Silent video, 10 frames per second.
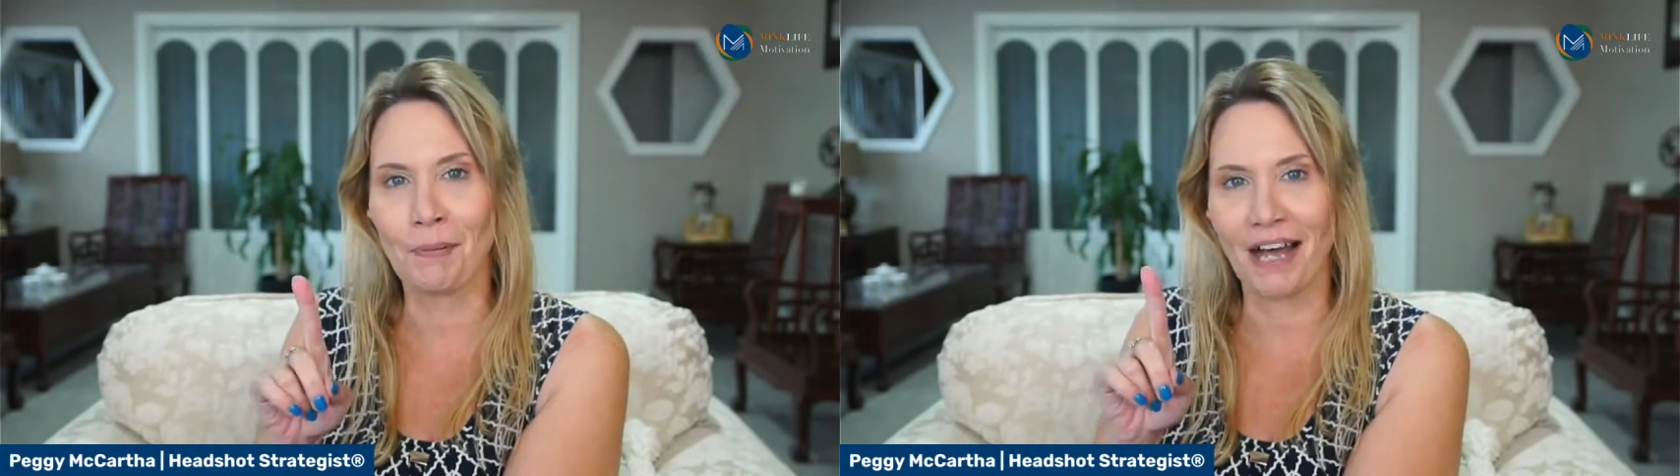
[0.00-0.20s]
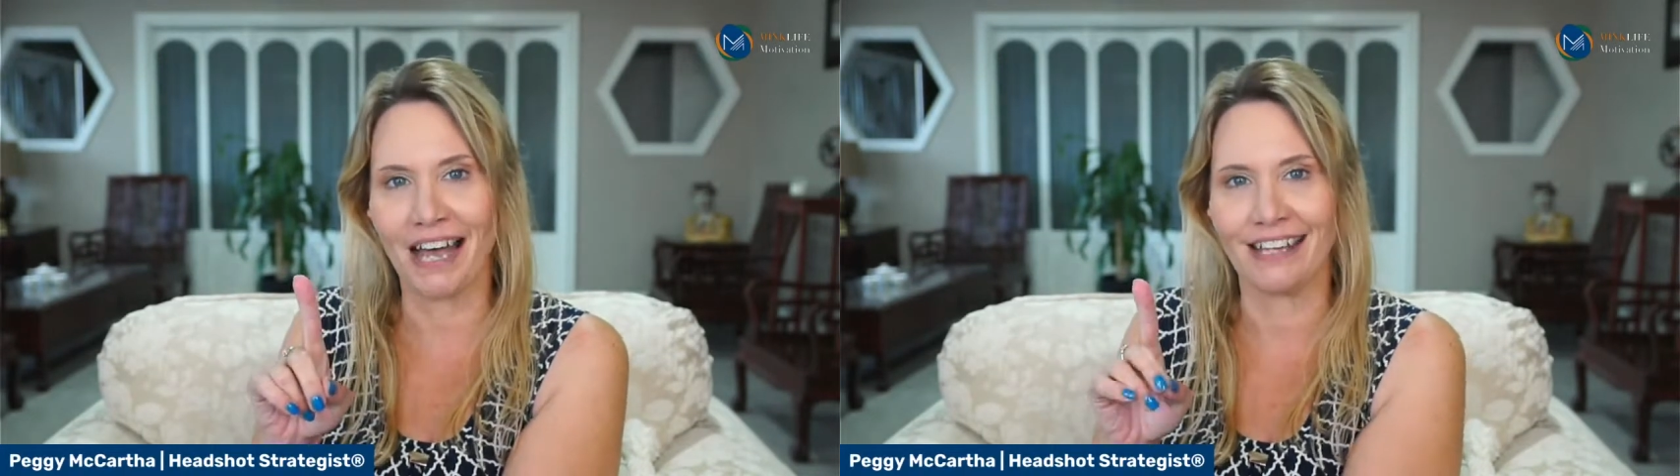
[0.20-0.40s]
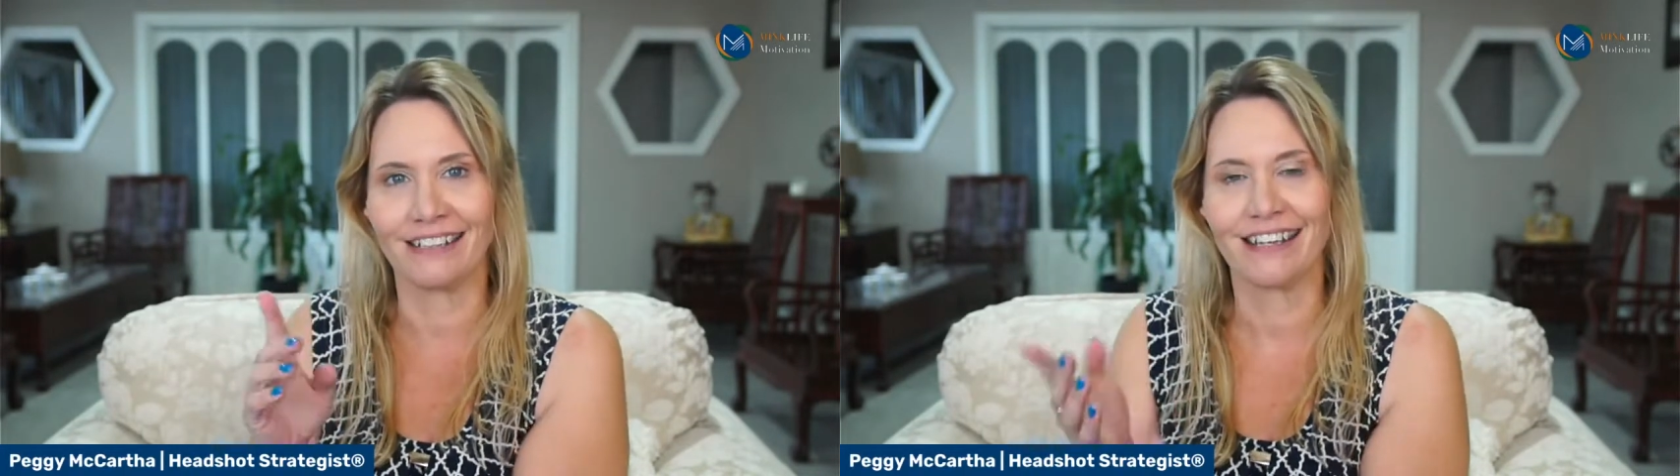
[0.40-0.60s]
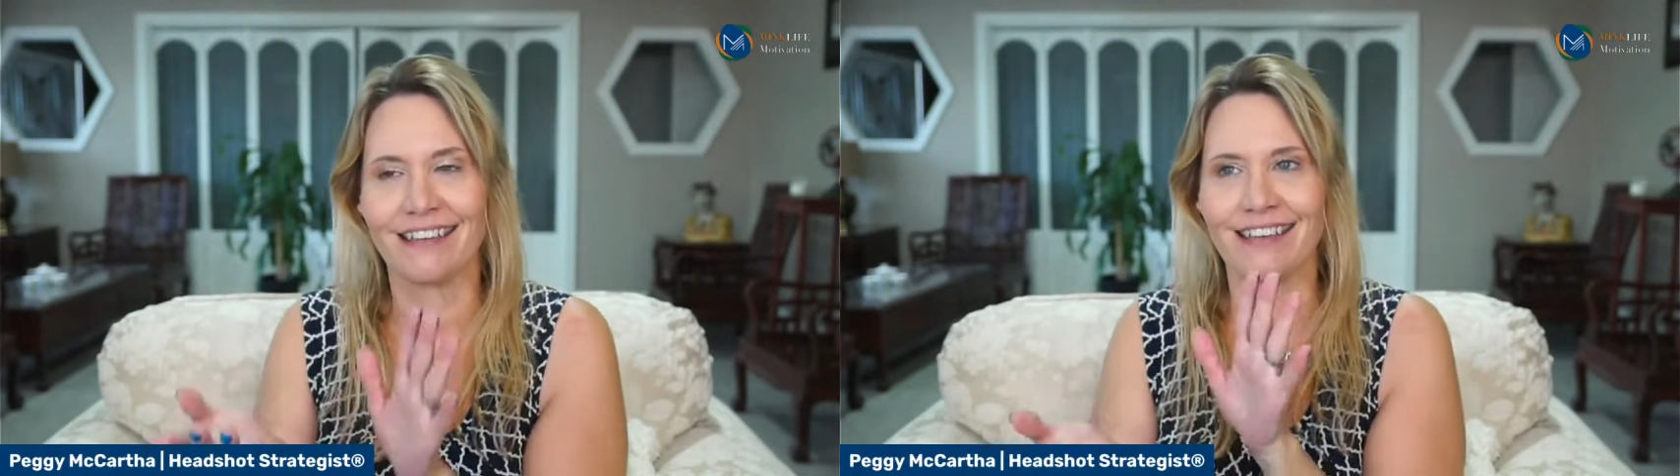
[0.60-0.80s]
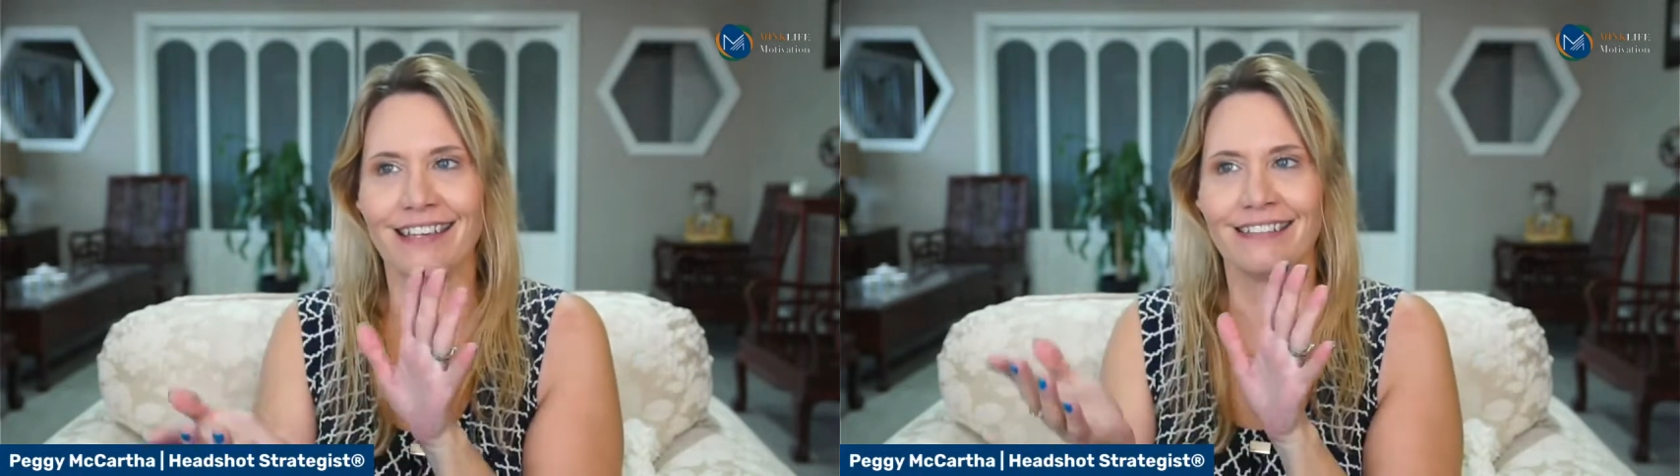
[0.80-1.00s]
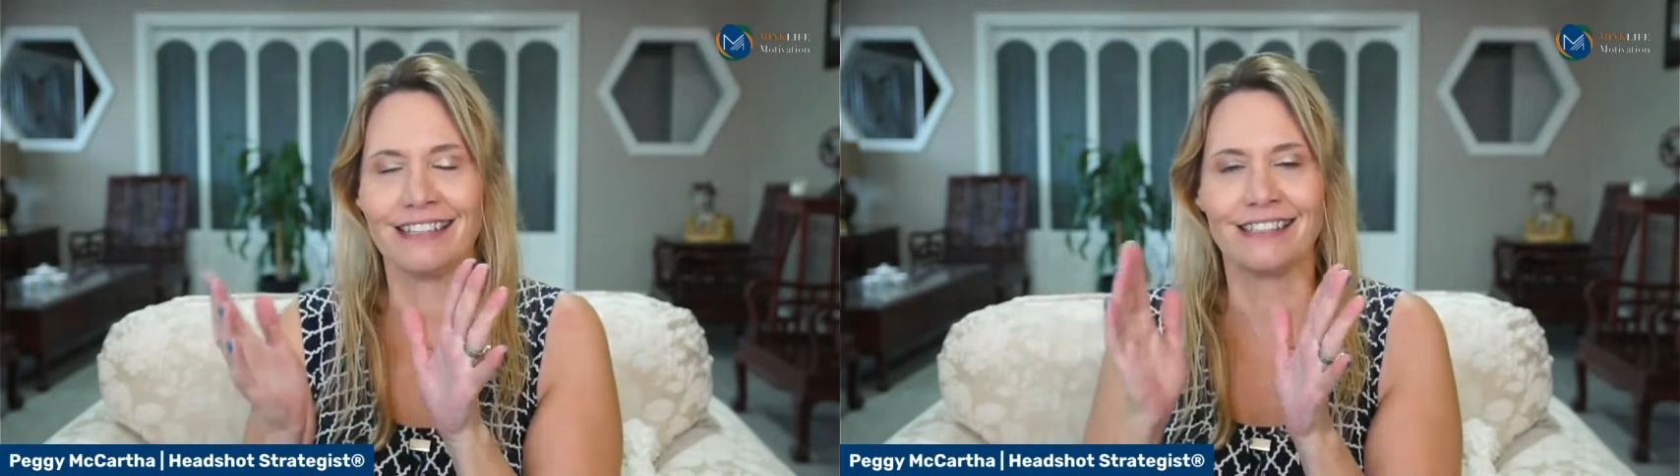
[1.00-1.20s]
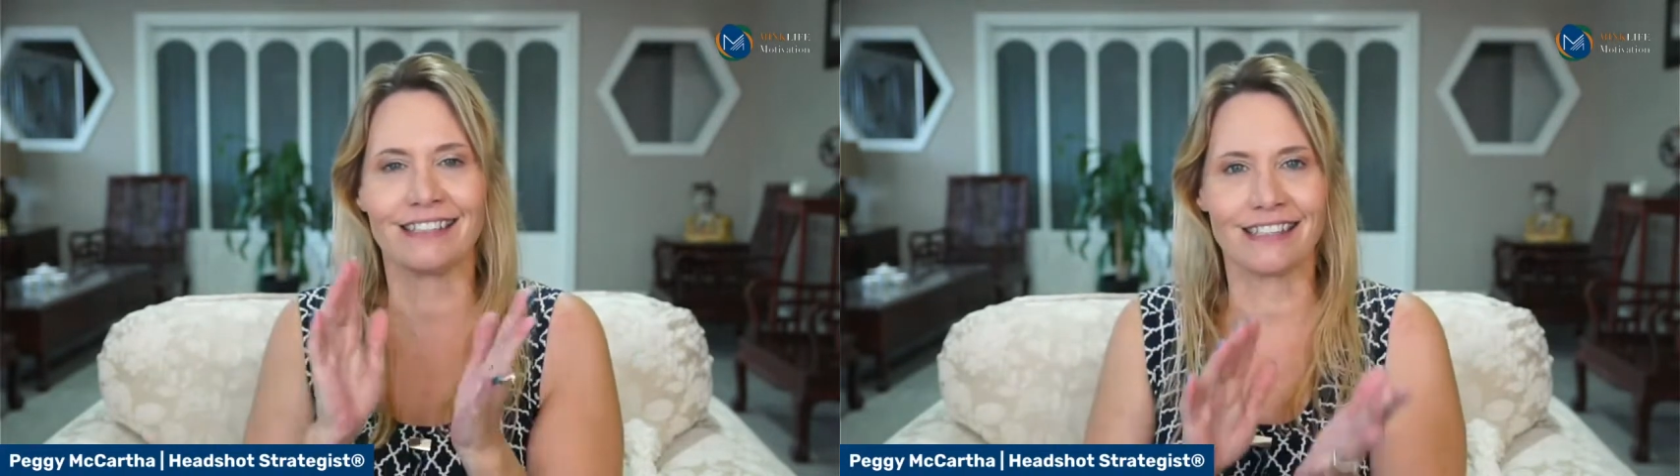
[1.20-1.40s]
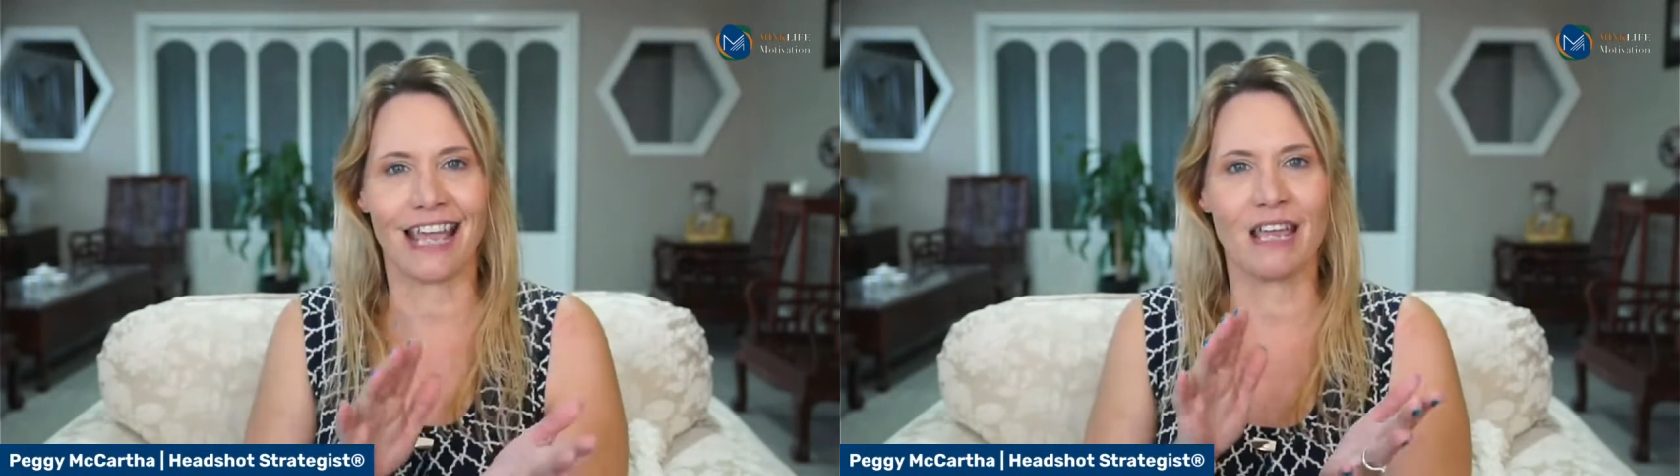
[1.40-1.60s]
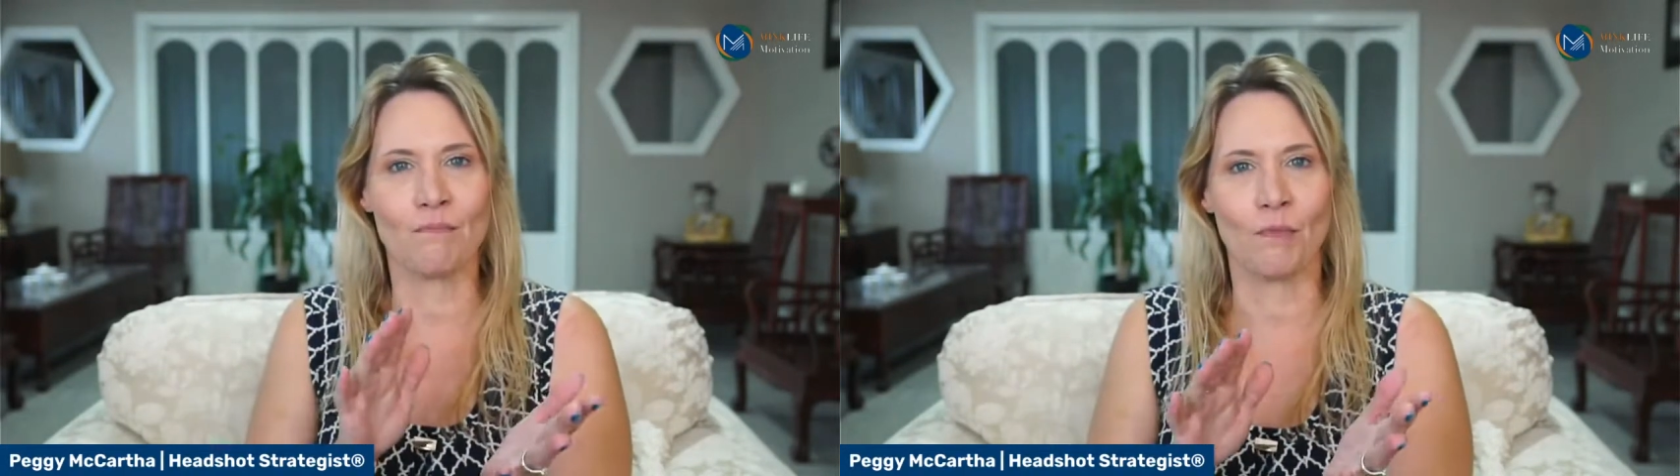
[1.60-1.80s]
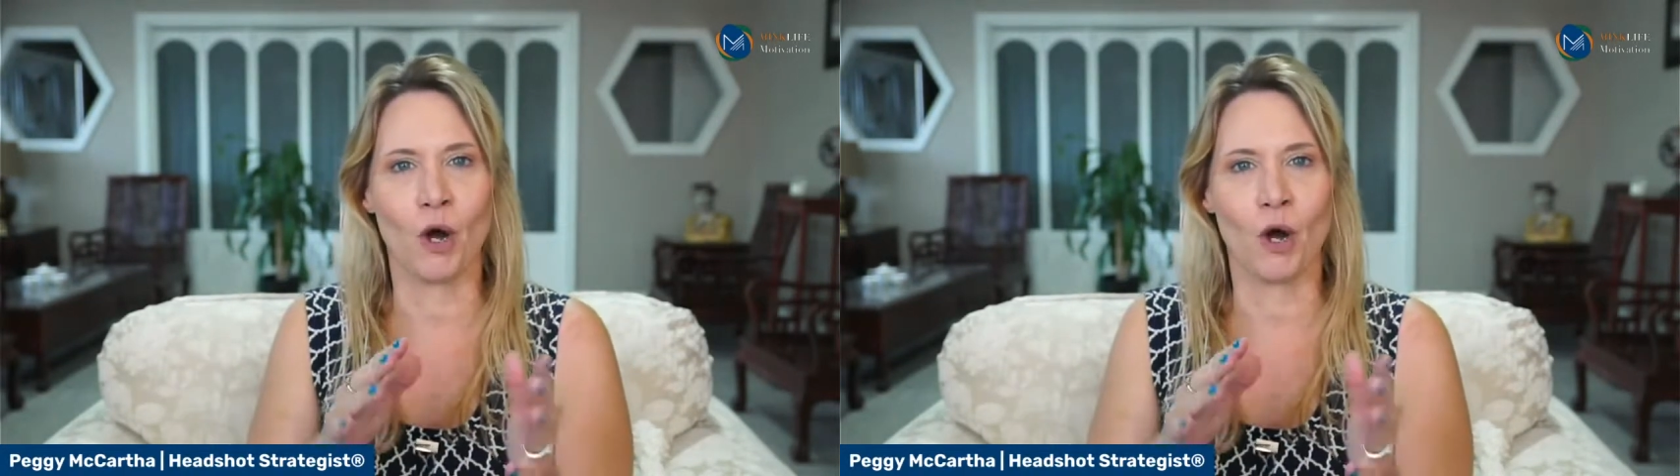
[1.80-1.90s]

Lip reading: But in the same